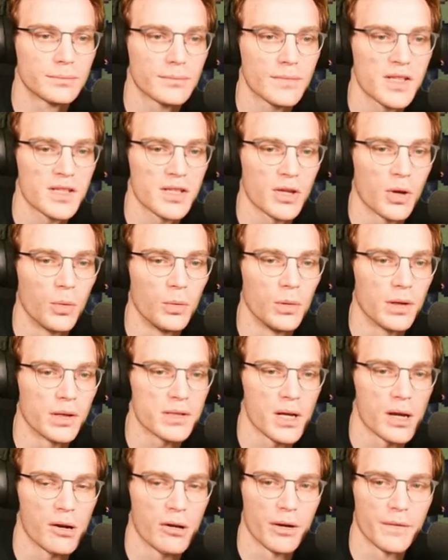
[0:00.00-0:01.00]
School looks
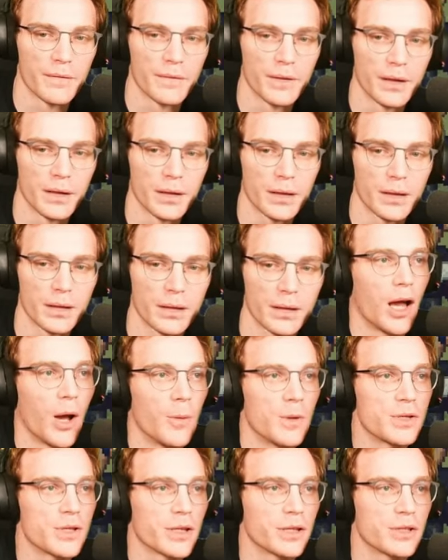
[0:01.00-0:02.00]
horrific. I
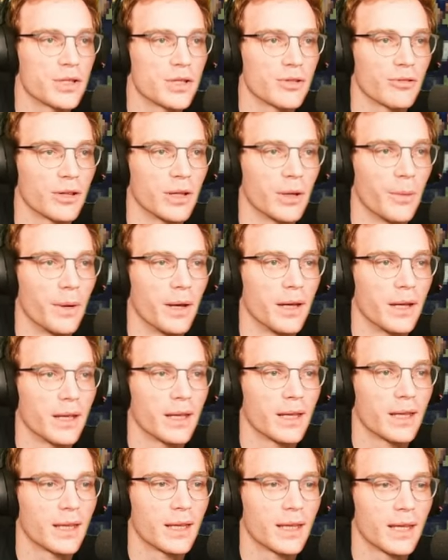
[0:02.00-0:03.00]
wish I could just run away.
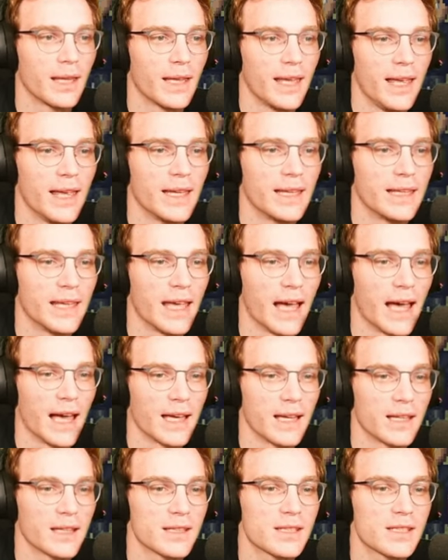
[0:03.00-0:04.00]

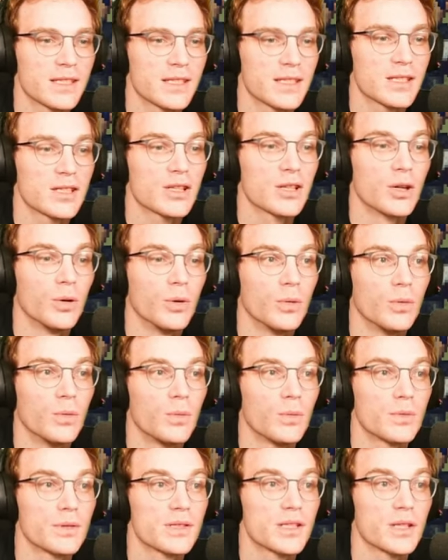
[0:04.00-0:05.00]
Yeah, school
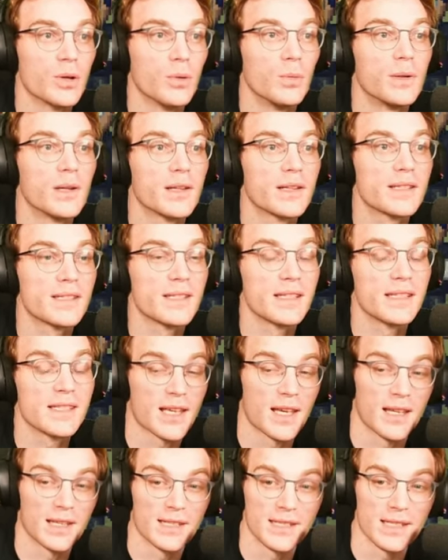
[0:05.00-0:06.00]
school looks
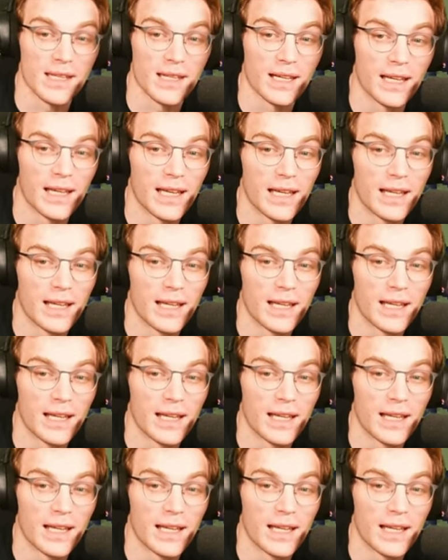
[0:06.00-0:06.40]
disgusting.